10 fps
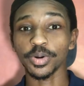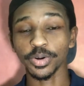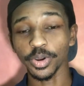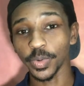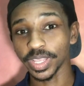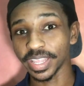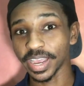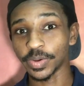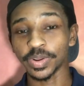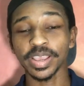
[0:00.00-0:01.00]
or going
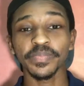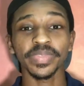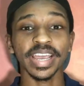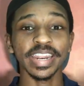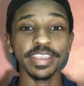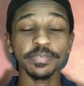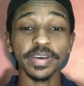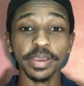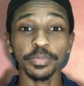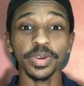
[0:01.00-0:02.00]
down and if I'm